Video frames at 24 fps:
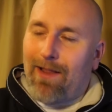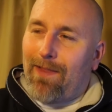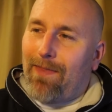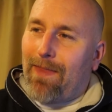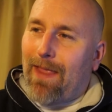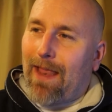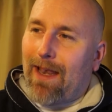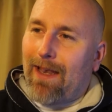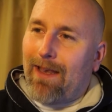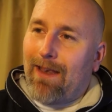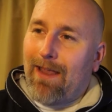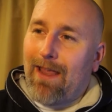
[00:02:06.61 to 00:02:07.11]
and
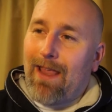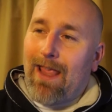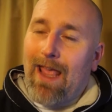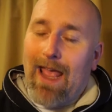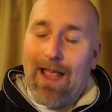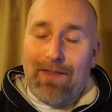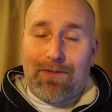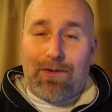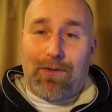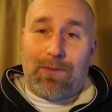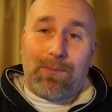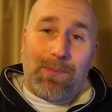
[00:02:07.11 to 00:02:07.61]
then
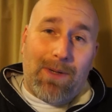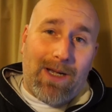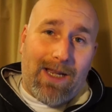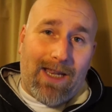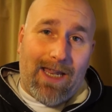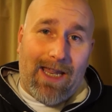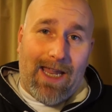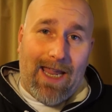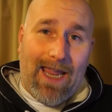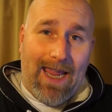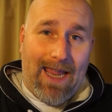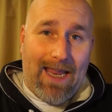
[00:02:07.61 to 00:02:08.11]
as I was
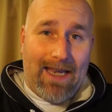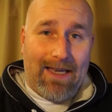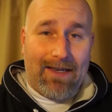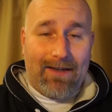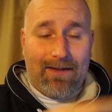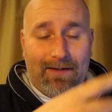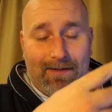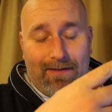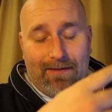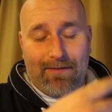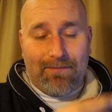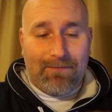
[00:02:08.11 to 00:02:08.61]
bringing it in,